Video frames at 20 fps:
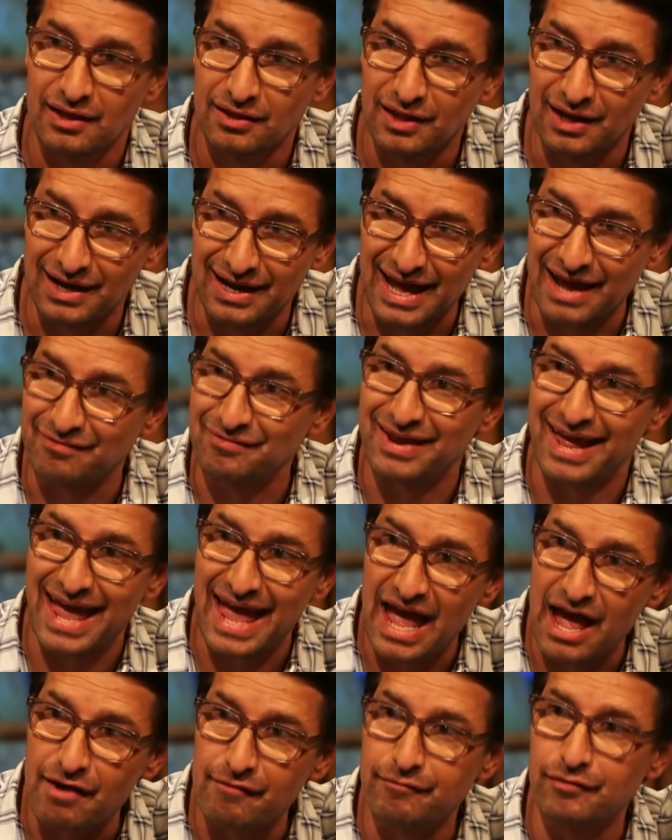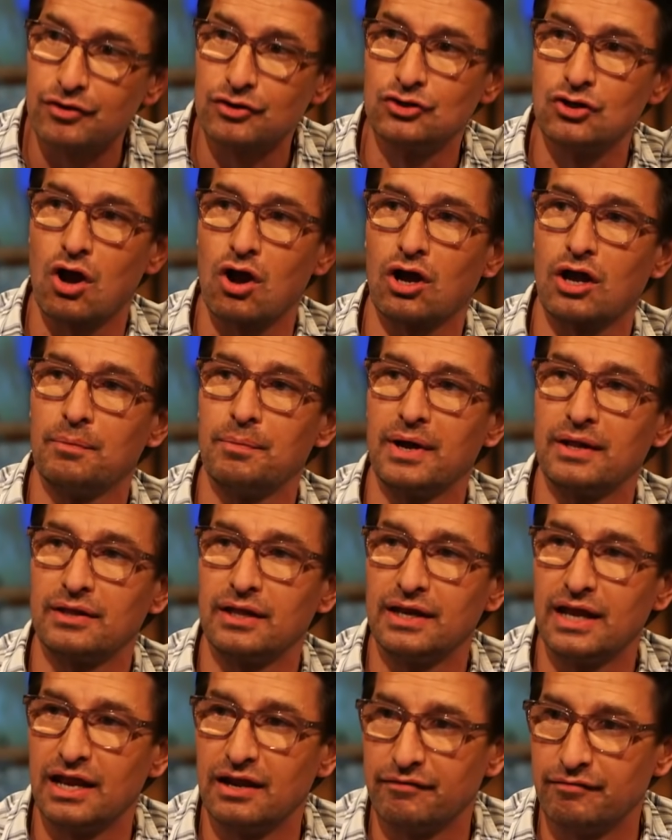the left ever talk about
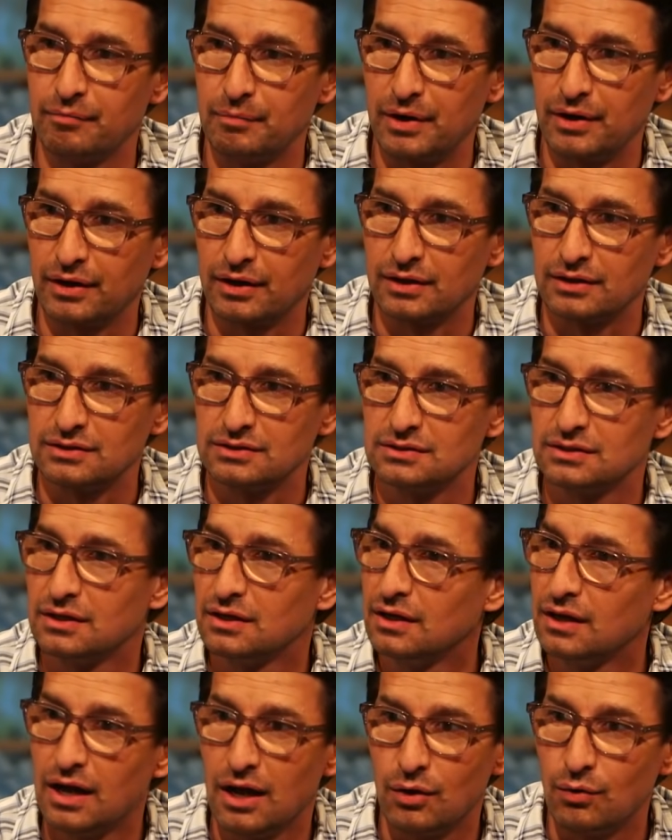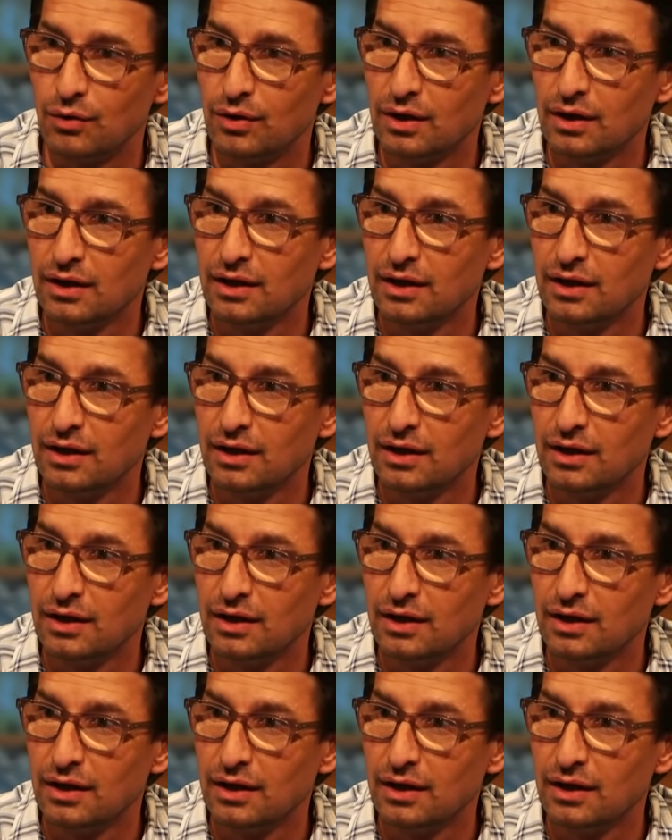the Native Americans? No.